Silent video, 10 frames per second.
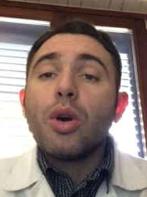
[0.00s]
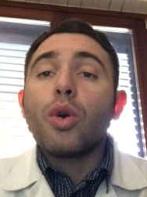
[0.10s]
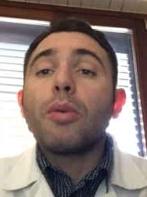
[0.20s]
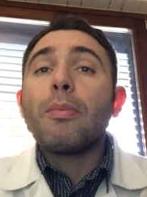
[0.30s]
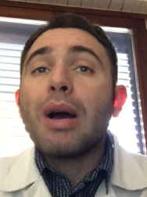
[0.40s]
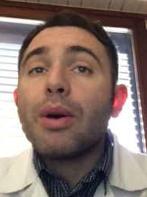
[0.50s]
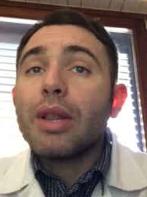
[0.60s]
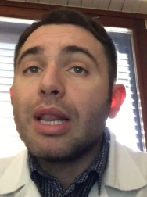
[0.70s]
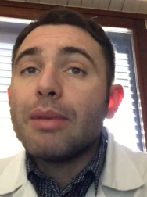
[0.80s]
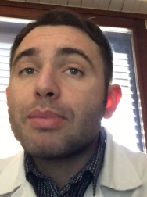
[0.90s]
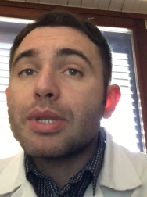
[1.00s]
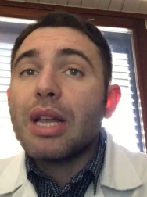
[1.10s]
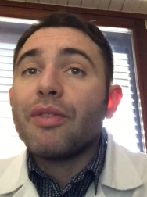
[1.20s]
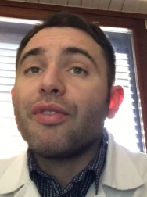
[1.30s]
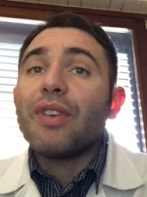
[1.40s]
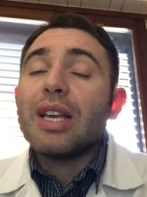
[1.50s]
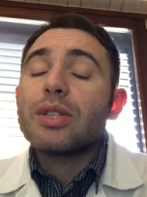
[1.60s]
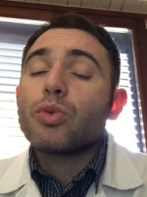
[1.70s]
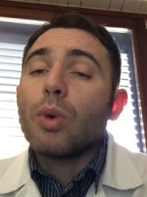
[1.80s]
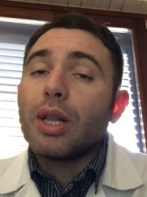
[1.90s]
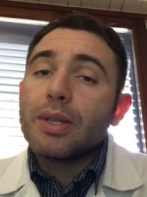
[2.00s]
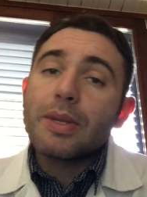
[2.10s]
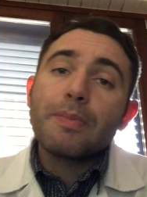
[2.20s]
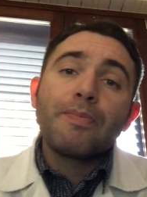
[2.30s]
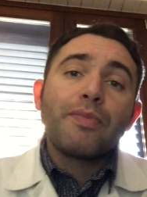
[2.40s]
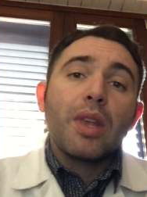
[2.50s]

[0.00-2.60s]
or mouth, lips and face swells.